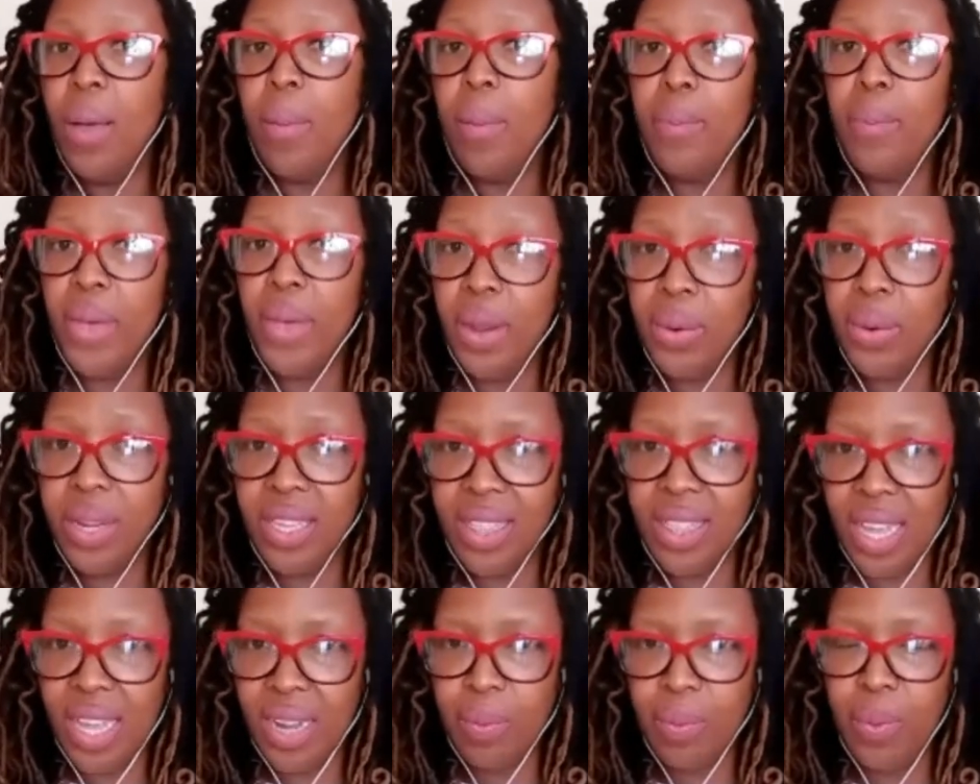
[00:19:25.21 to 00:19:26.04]

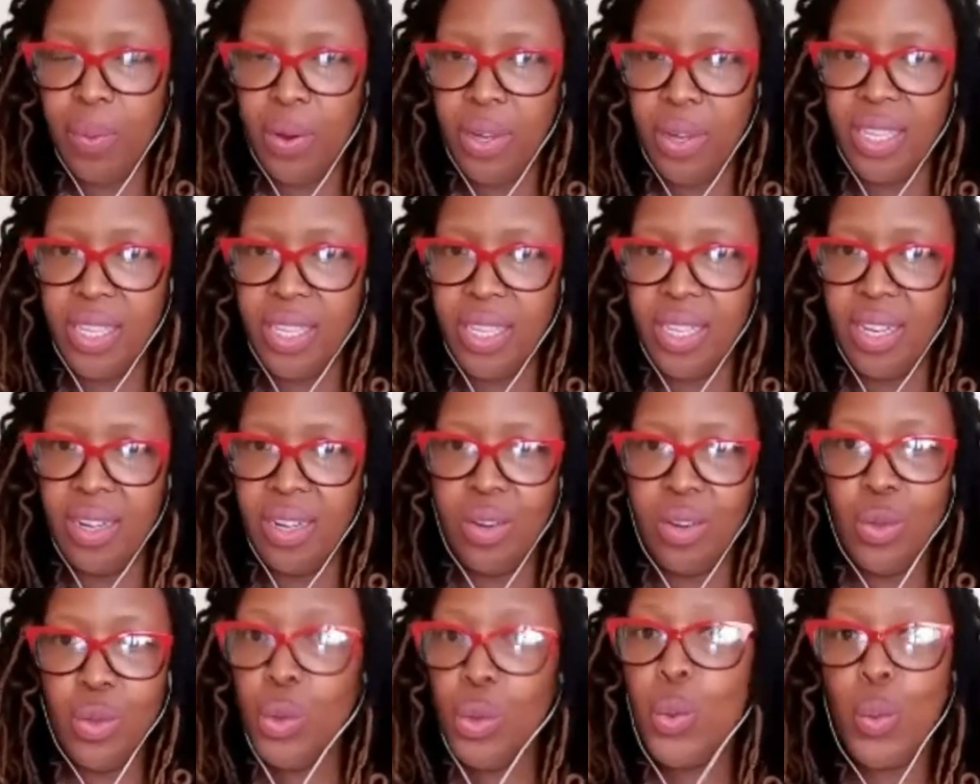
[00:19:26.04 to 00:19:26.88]
burying that person,
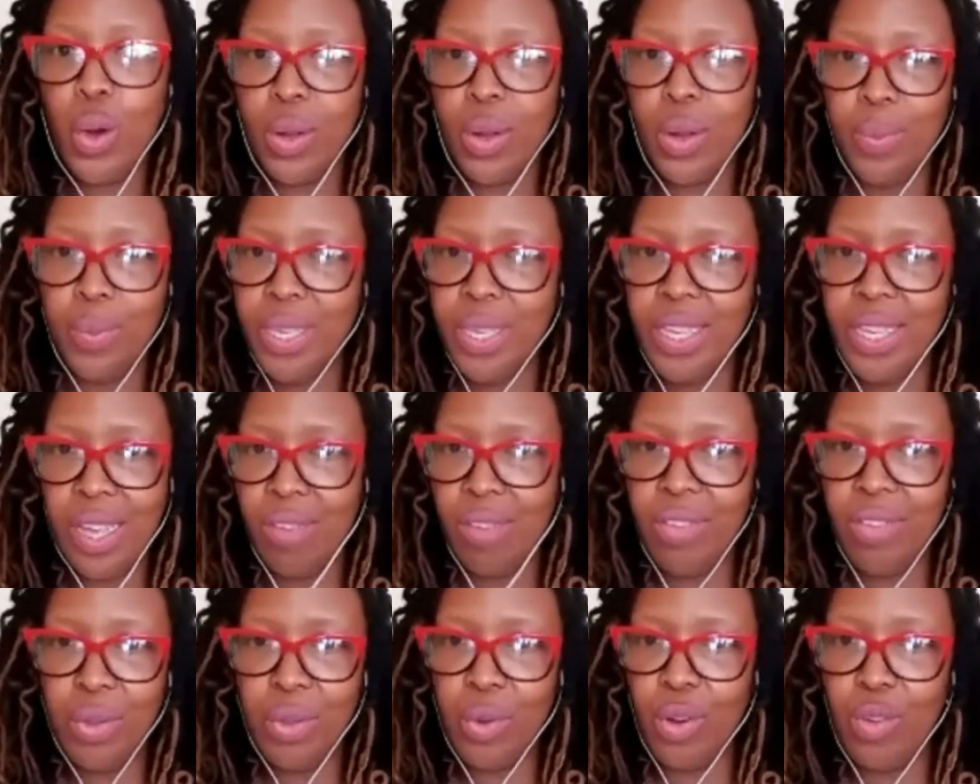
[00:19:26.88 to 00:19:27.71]
you won't be
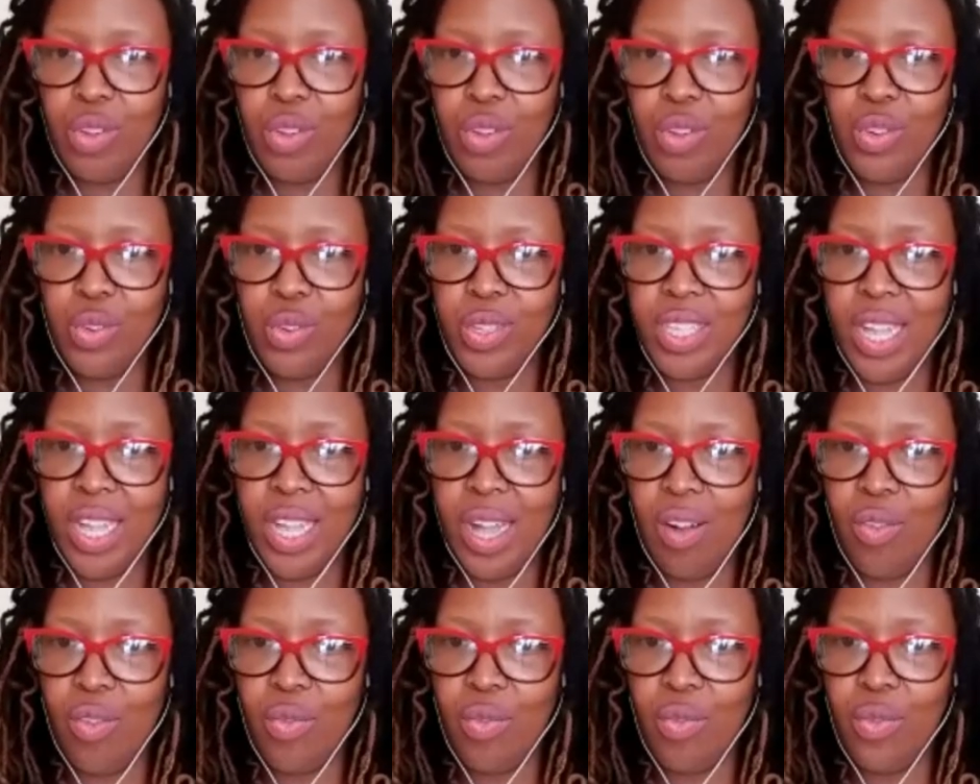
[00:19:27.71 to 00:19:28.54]
having COVID
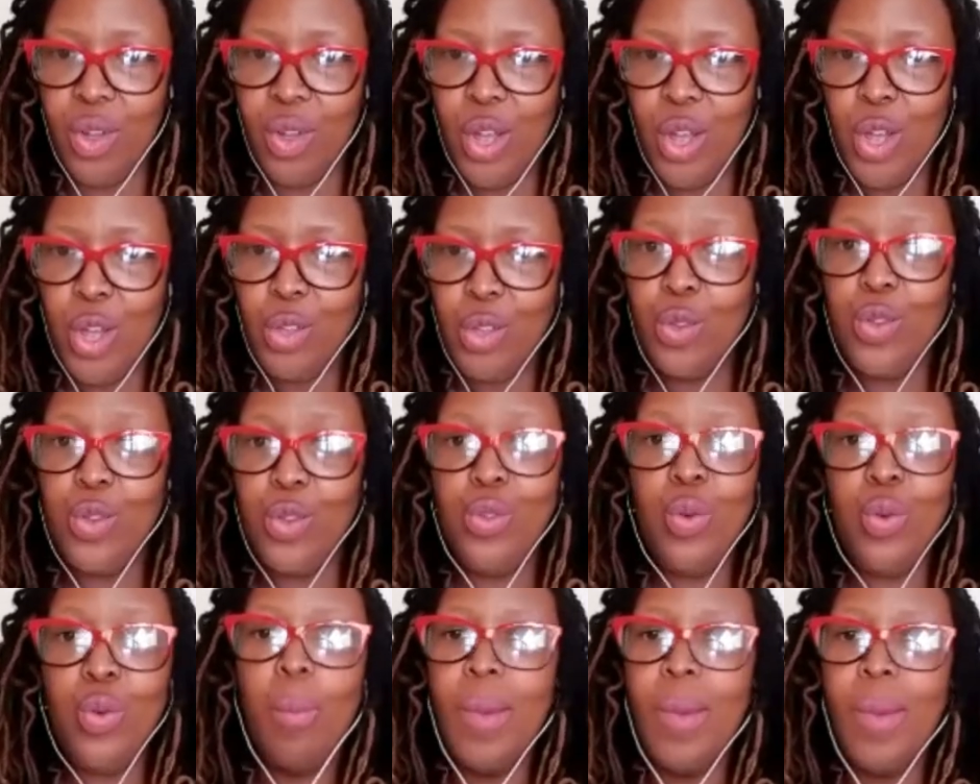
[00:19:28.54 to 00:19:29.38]
yourself. So
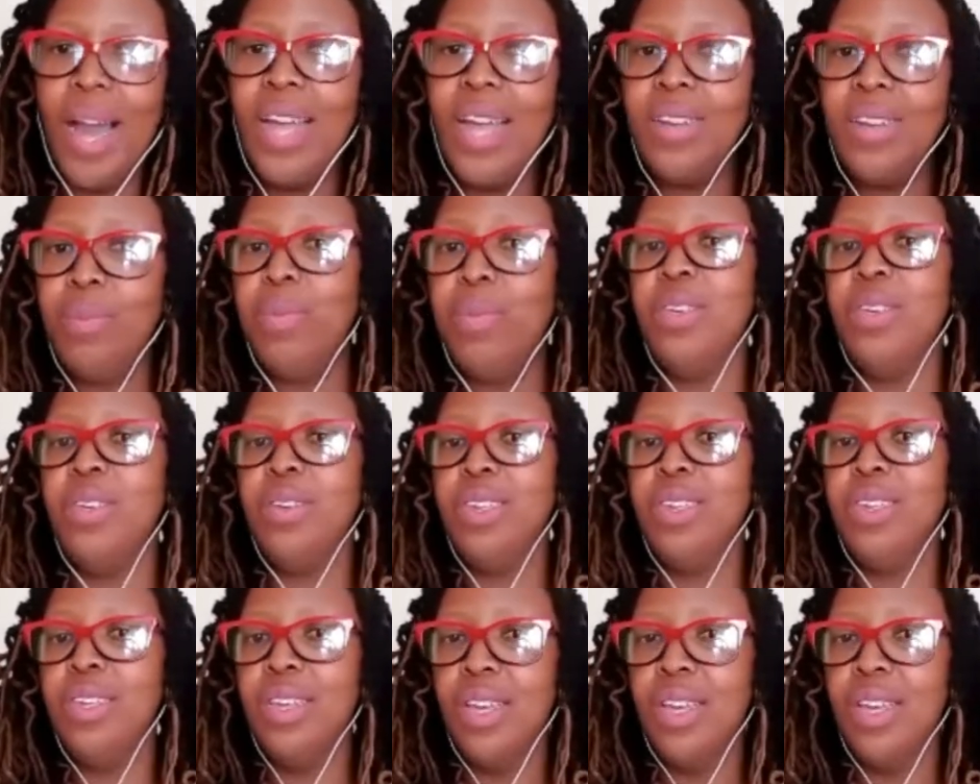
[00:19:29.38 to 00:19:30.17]
you might be,